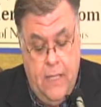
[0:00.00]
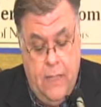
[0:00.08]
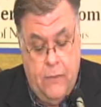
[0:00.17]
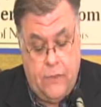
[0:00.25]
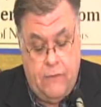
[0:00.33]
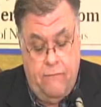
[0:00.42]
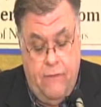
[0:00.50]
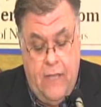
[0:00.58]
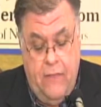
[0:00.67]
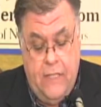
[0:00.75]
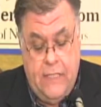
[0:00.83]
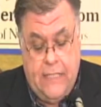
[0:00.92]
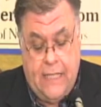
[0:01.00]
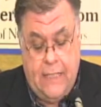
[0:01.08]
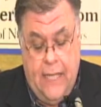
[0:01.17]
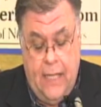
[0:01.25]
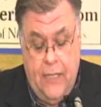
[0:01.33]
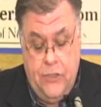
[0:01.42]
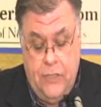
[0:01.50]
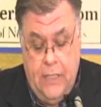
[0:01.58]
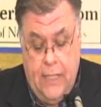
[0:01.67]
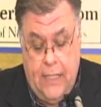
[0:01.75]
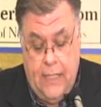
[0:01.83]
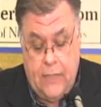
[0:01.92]
Was it faith in technology
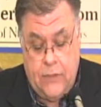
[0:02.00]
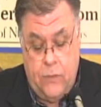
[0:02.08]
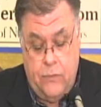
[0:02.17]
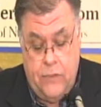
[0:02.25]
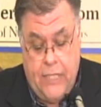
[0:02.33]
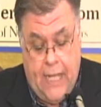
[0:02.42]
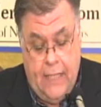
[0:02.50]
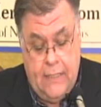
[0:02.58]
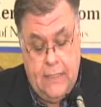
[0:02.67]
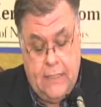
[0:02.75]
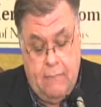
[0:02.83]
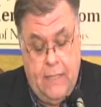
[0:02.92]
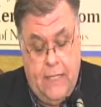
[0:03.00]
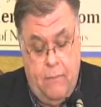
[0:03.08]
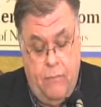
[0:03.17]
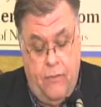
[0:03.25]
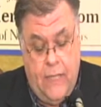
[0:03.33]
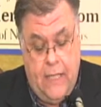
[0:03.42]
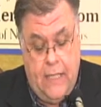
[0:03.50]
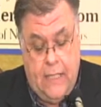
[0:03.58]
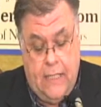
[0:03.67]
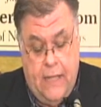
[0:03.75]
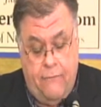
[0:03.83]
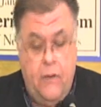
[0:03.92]
and in his own talents that made him think he'd
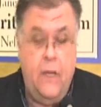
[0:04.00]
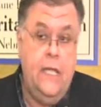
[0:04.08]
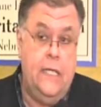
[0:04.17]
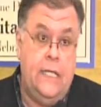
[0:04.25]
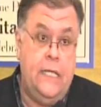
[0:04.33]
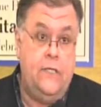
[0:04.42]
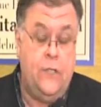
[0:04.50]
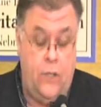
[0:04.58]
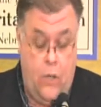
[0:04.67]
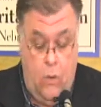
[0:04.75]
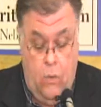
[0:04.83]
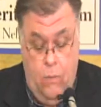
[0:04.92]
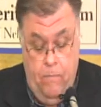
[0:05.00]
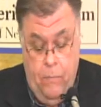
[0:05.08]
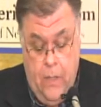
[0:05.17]
never need to know?